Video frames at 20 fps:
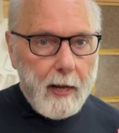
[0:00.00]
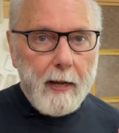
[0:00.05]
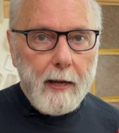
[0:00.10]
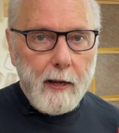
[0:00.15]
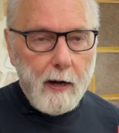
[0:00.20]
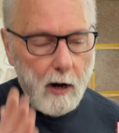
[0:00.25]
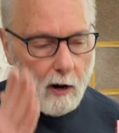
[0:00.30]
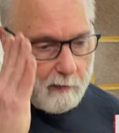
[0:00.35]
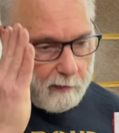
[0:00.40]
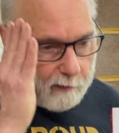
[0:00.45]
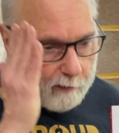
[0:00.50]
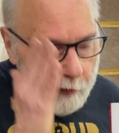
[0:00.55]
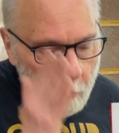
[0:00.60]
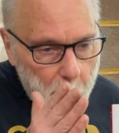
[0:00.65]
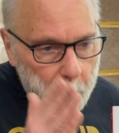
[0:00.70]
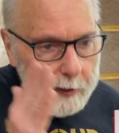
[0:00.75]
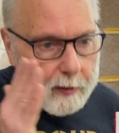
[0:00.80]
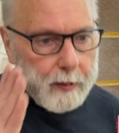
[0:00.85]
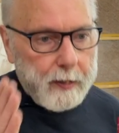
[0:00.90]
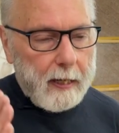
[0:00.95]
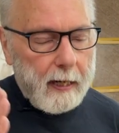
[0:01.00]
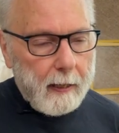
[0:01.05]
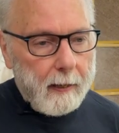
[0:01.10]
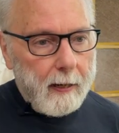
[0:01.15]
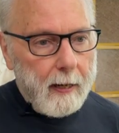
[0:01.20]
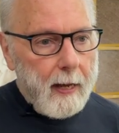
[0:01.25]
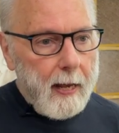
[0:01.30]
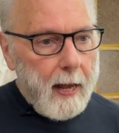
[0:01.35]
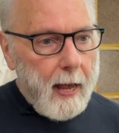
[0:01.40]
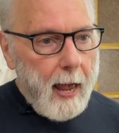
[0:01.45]
you know, focusing
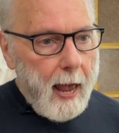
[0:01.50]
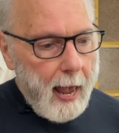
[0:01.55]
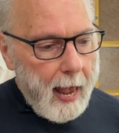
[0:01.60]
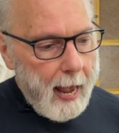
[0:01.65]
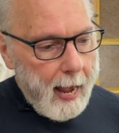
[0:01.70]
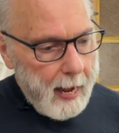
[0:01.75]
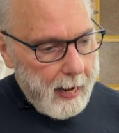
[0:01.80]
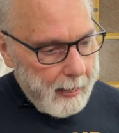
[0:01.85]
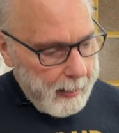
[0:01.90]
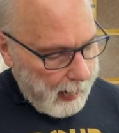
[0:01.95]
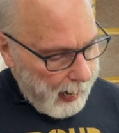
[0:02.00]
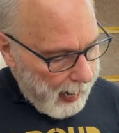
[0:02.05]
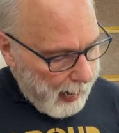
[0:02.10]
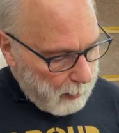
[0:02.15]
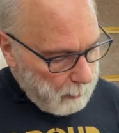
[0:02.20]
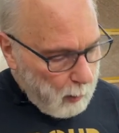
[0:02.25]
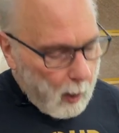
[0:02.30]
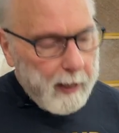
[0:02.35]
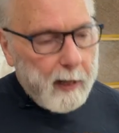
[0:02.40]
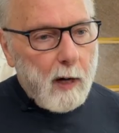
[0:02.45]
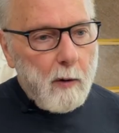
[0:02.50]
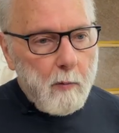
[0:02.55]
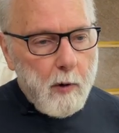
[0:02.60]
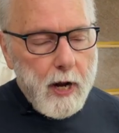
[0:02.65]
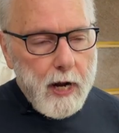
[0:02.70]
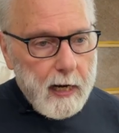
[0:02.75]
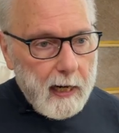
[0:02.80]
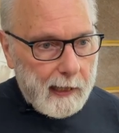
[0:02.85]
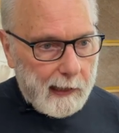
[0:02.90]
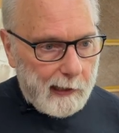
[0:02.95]
and, and what can we
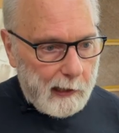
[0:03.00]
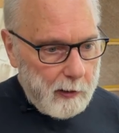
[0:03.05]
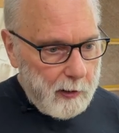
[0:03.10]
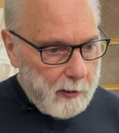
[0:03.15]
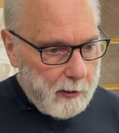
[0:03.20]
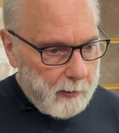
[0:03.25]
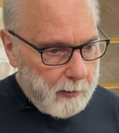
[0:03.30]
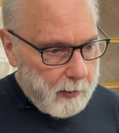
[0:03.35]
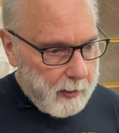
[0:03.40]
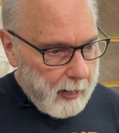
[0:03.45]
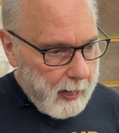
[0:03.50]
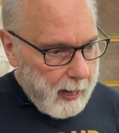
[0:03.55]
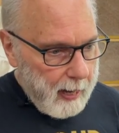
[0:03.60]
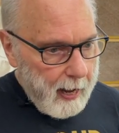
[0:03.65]
include?